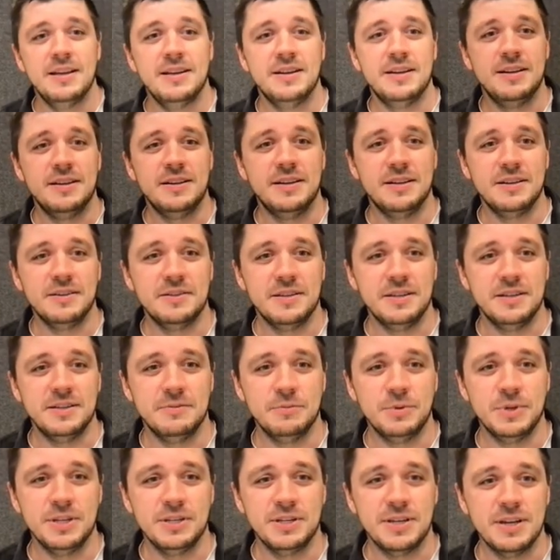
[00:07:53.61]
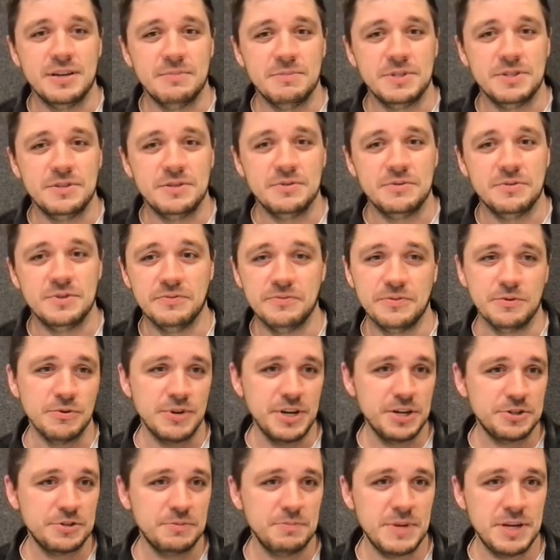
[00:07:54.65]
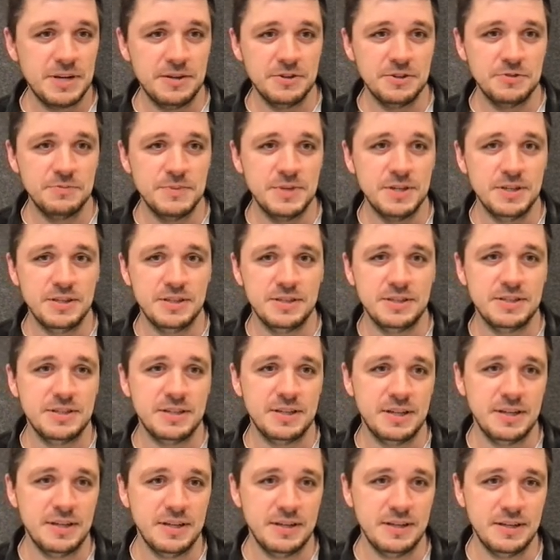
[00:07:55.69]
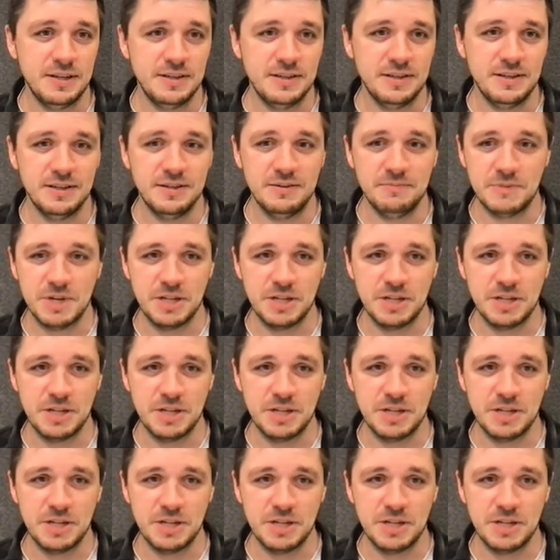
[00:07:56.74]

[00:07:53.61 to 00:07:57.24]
uh, that when it comes to configuration management and uh,